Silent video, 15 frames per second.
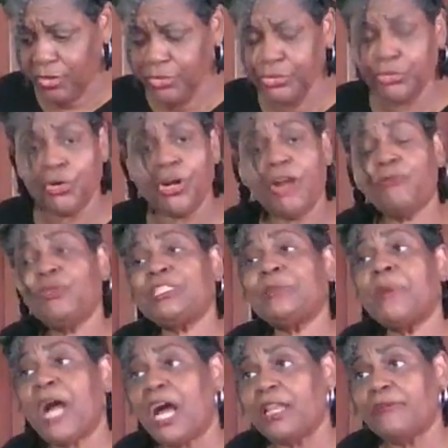Start off with
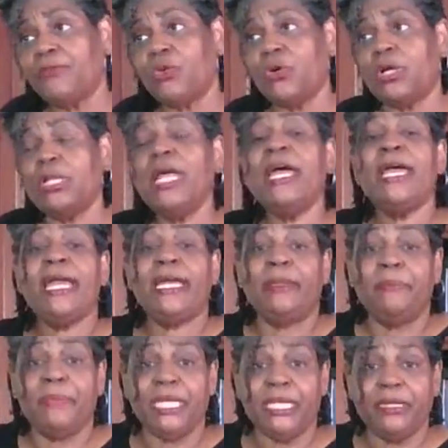some olive oil
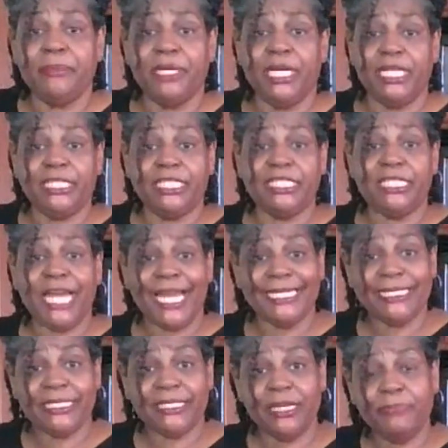and medium onion
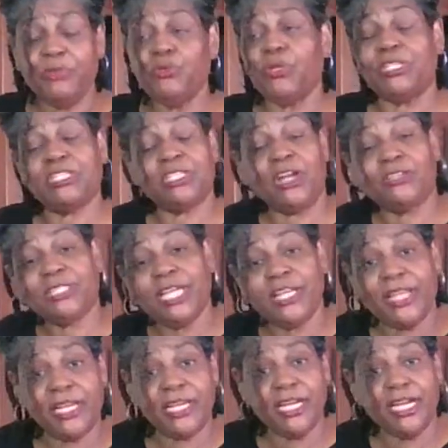diced up, and saute
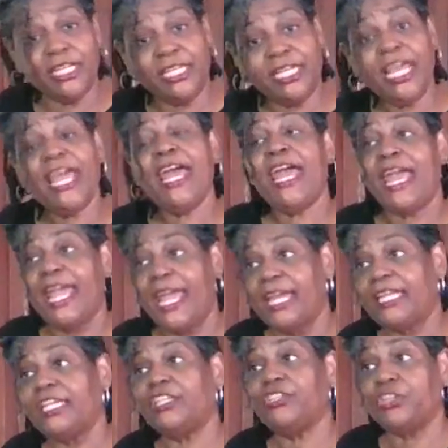that onion.
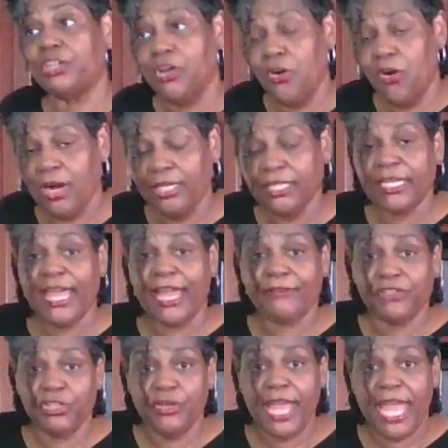Add in your garlic.
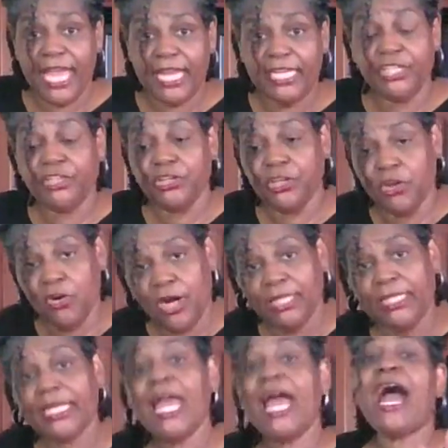After you add in your
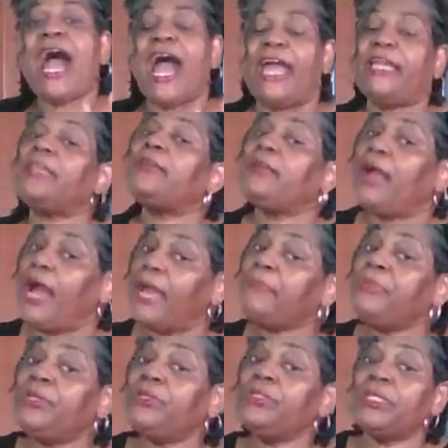garlic, I, I
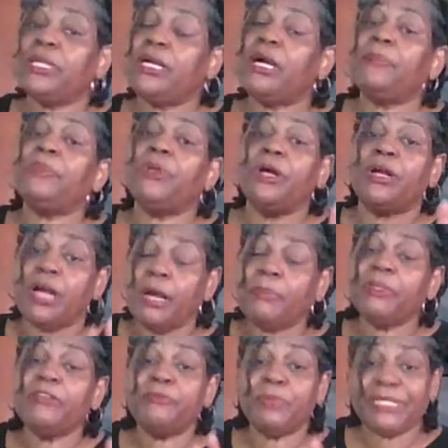peeled a couple,
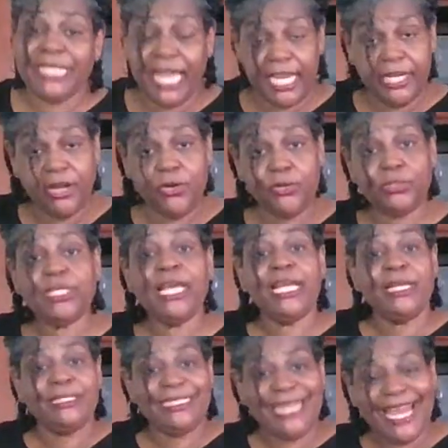couple of potatoes,
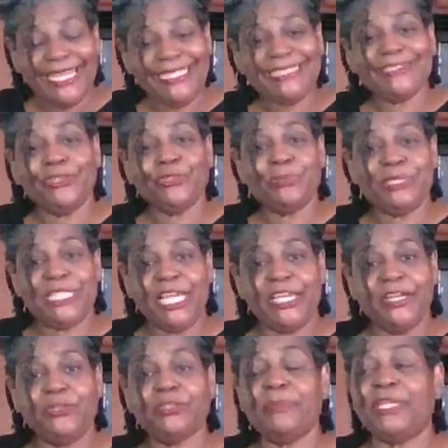dice those
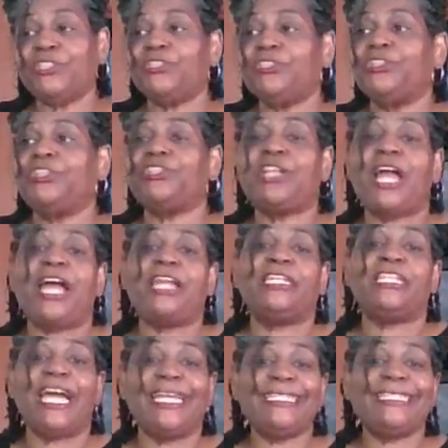potatoes, make sure they're kind
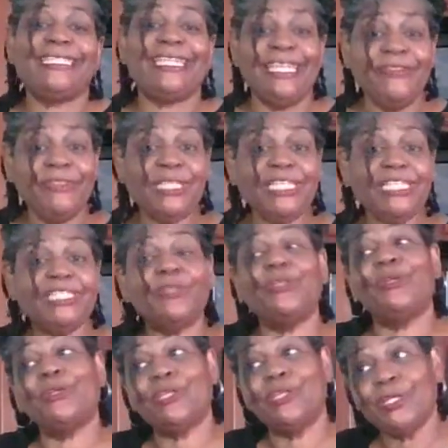of diced evenly so
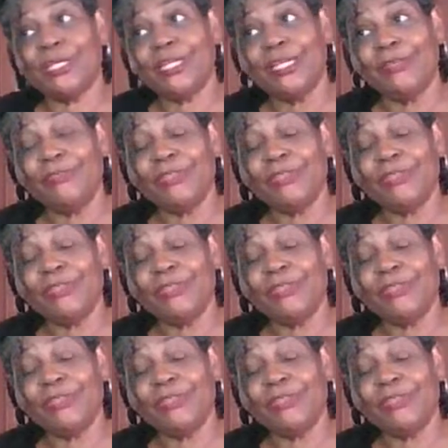they'll cook.